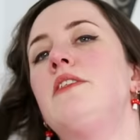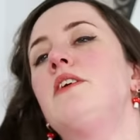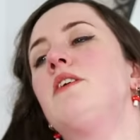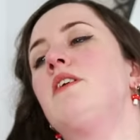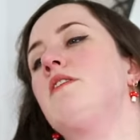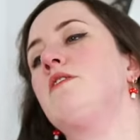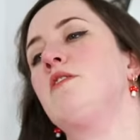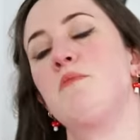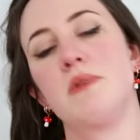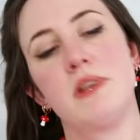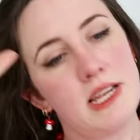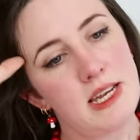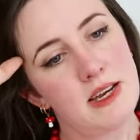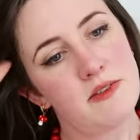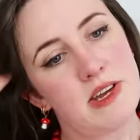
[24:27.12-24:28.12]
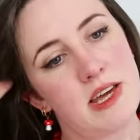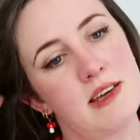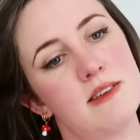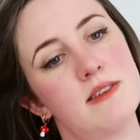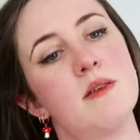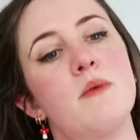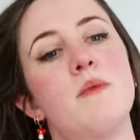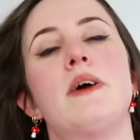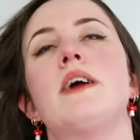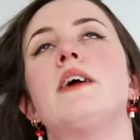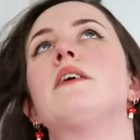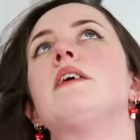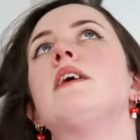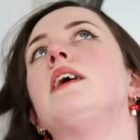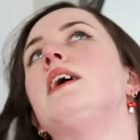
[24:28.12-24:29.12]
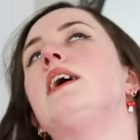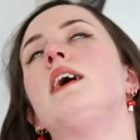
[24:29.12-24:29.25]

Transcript: There are also plenty of days where